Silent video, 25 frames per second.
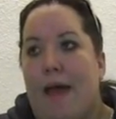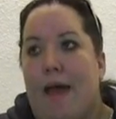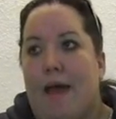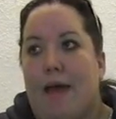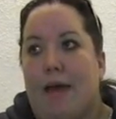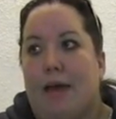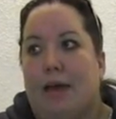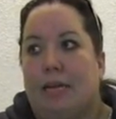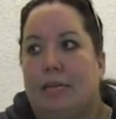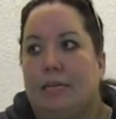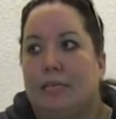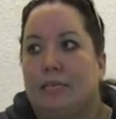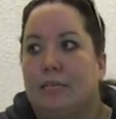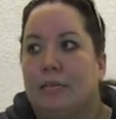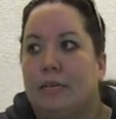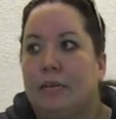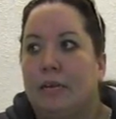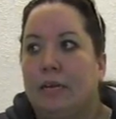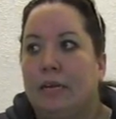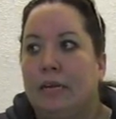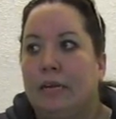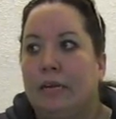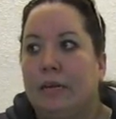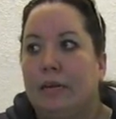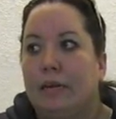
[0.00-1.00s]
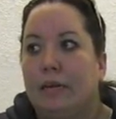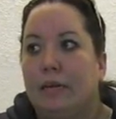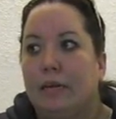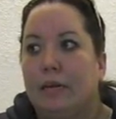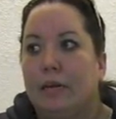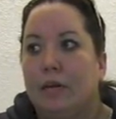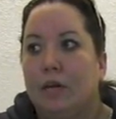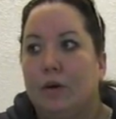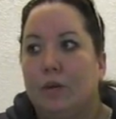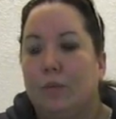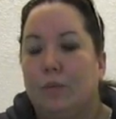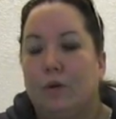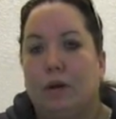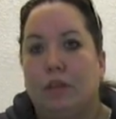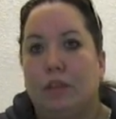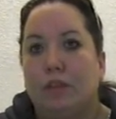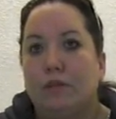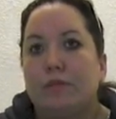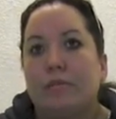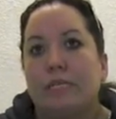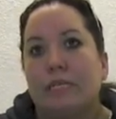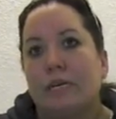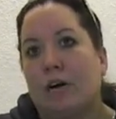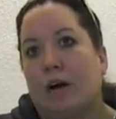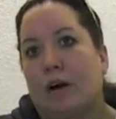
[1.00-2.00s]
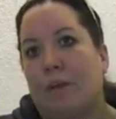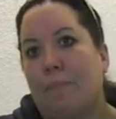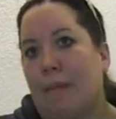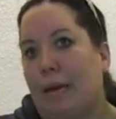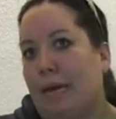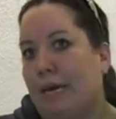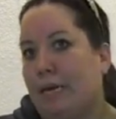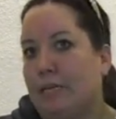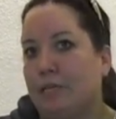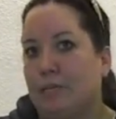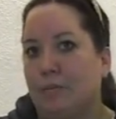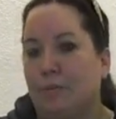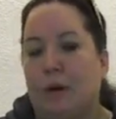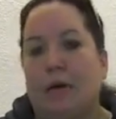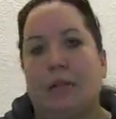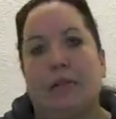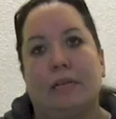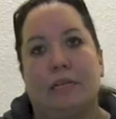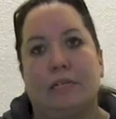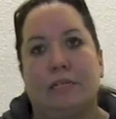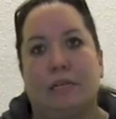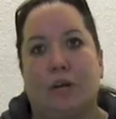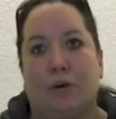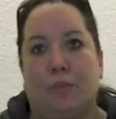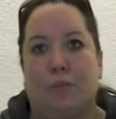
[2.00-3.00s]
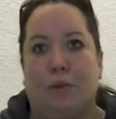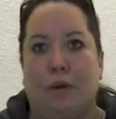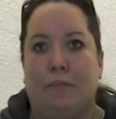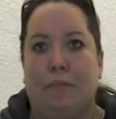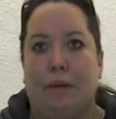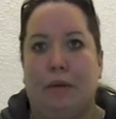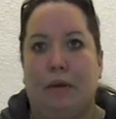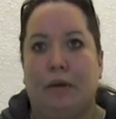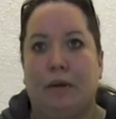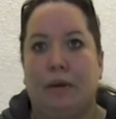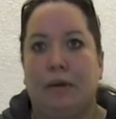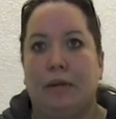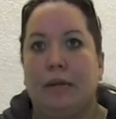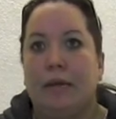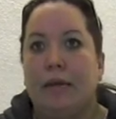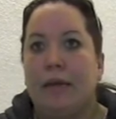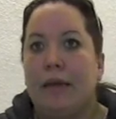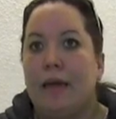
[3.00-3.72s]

And we're losing our men as well as our women.